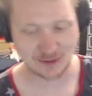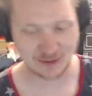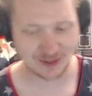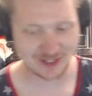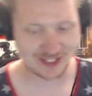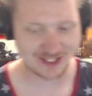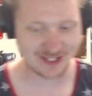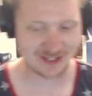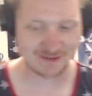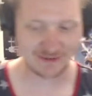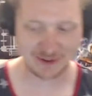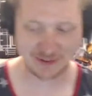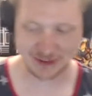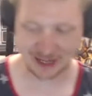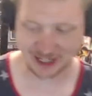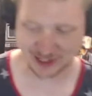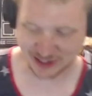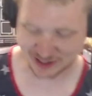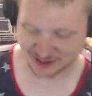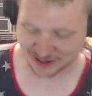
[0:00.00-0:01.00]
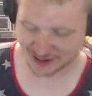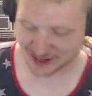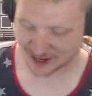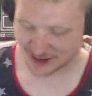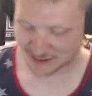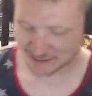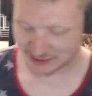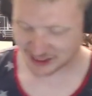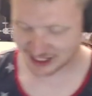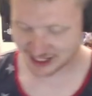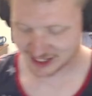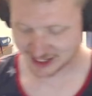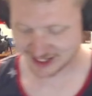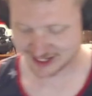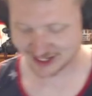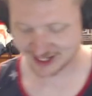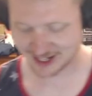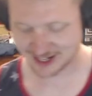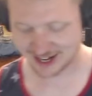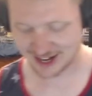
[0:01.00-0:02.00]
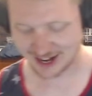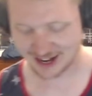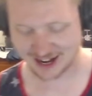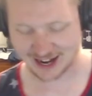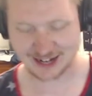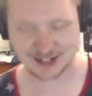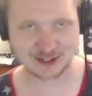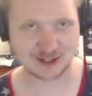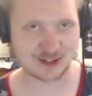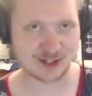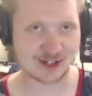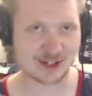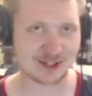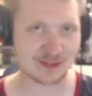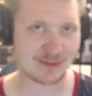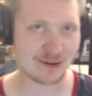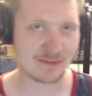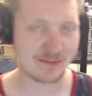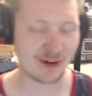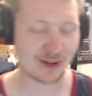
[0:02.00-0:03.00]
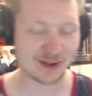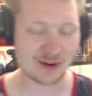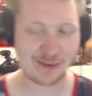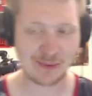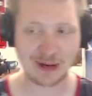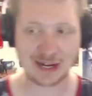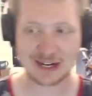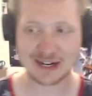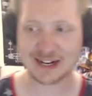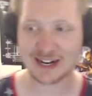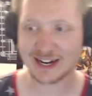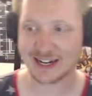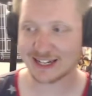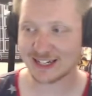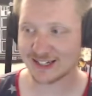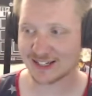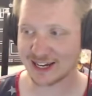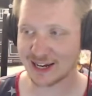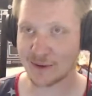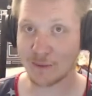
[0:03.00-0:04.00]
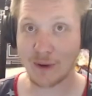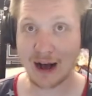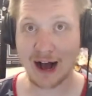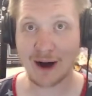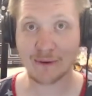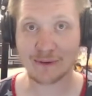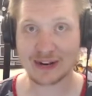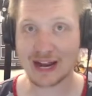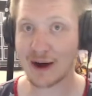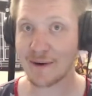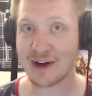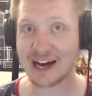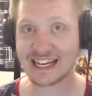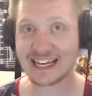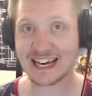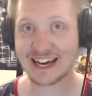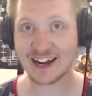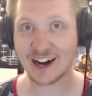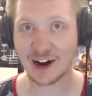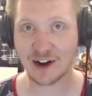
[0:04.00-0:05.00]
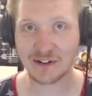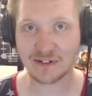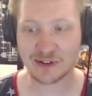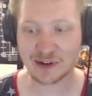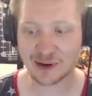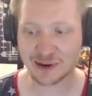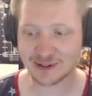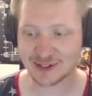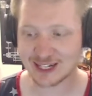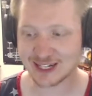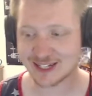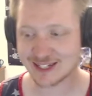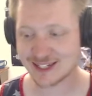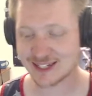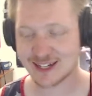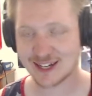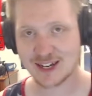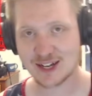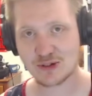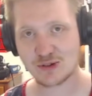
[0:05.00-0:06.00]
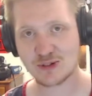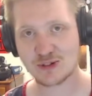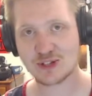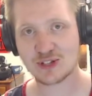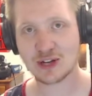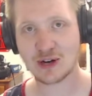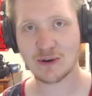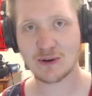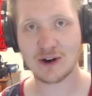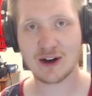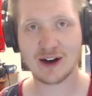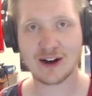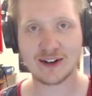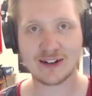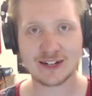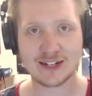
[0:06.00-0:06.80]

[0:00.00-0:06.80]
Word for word: with this information because uh, I just talked to my brother about it, and he's like, "Wow, now I can't unknow this." So uh,